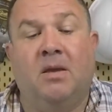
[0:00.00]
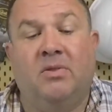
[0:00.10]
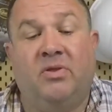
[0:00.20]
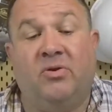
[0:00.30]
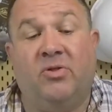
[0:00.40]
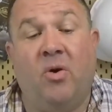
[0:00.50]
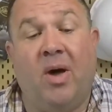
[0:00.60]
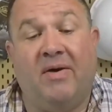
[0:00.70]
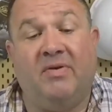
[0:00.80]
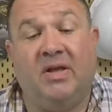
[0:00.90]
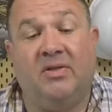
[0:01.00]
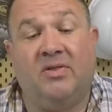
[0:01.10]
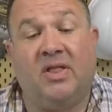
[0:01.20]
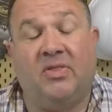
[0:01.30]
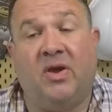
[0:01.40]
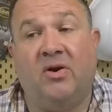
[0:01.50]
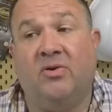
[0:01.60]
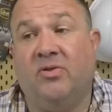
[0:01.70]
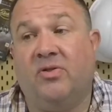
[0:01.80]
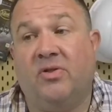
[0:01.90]
There's no evidence that
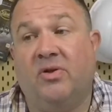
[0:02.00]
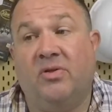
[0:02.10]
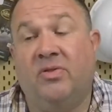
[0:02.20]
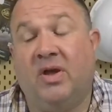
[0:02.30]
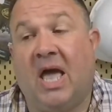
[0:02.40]
the